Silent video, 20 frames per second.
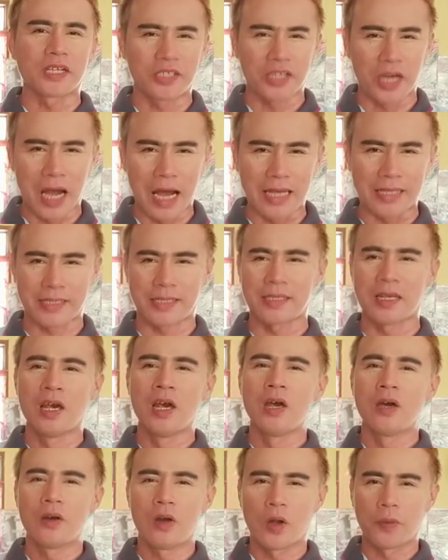does
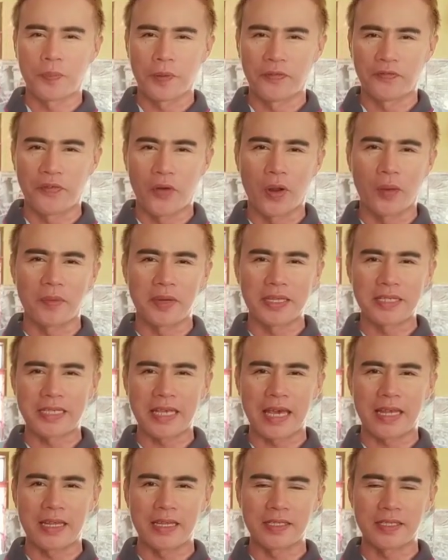or perform in the
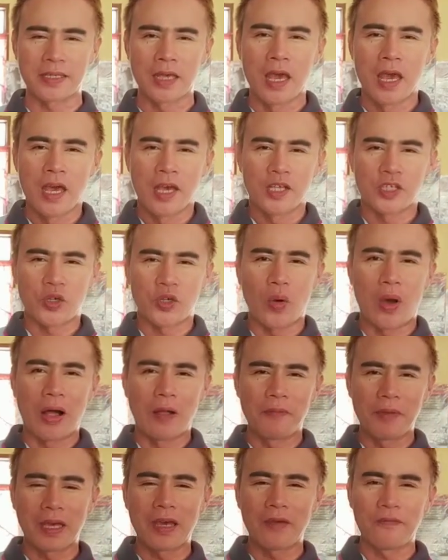sentence. So I'll
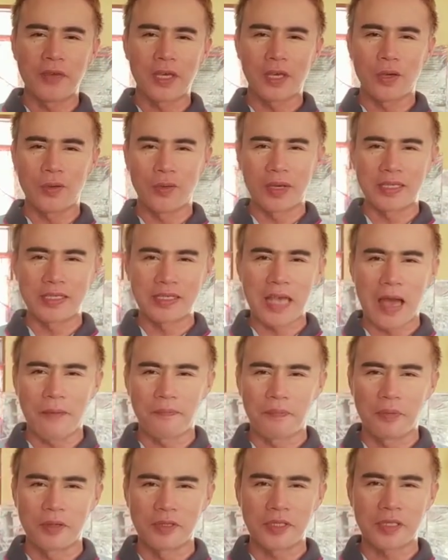be giving you
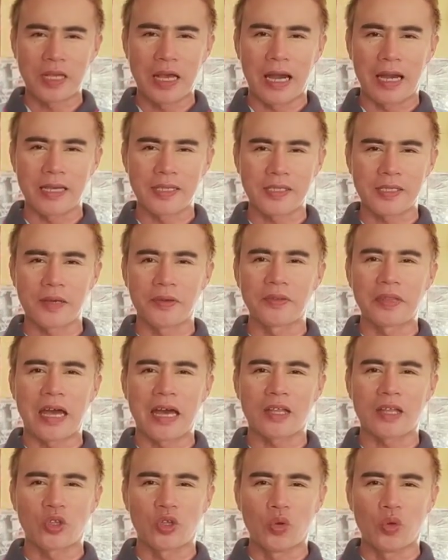examples, guys, so
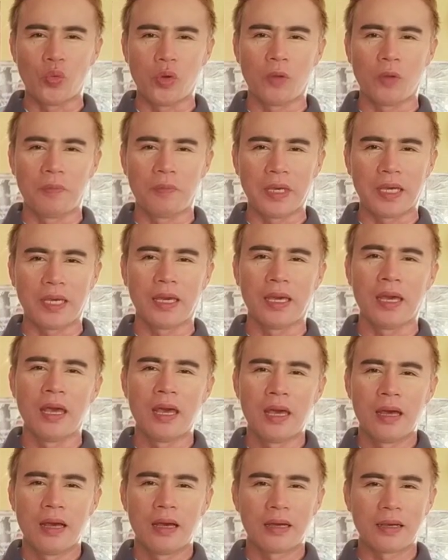that you will be
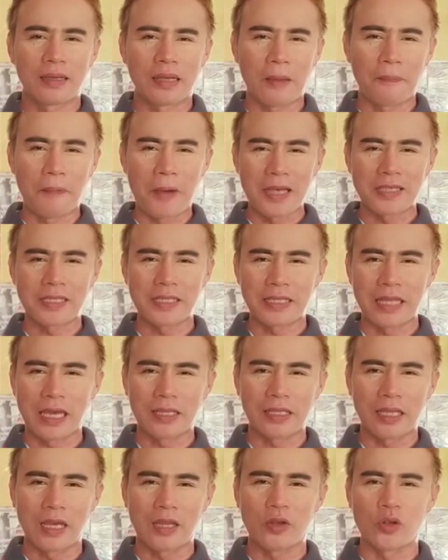
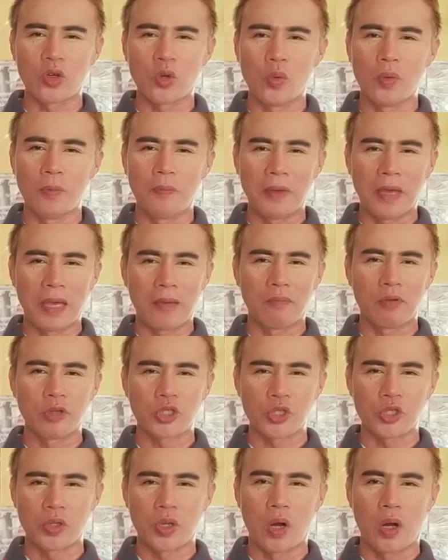capacitated or you will be able
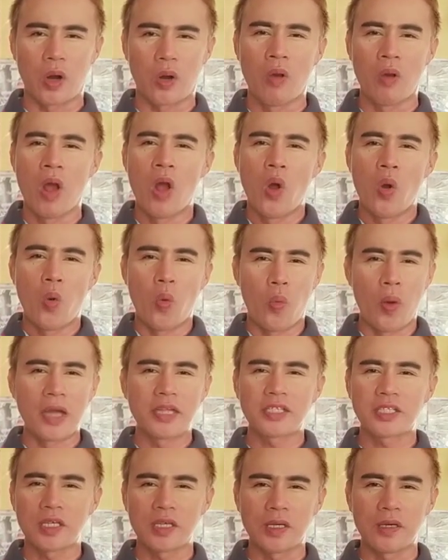to know when
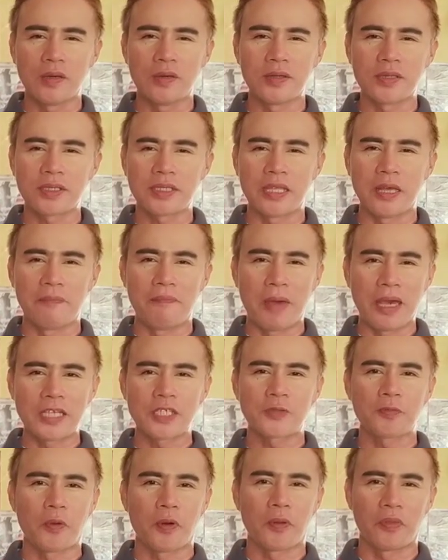to use the base
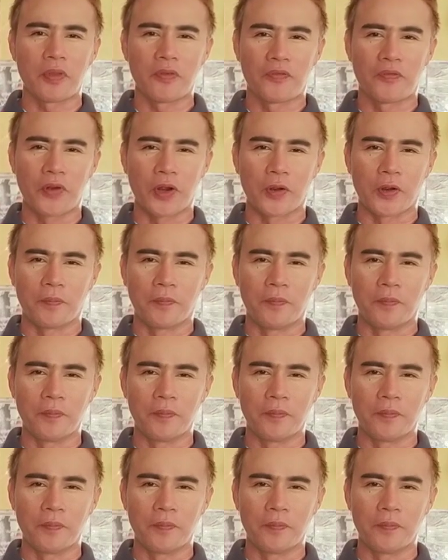form of the verb.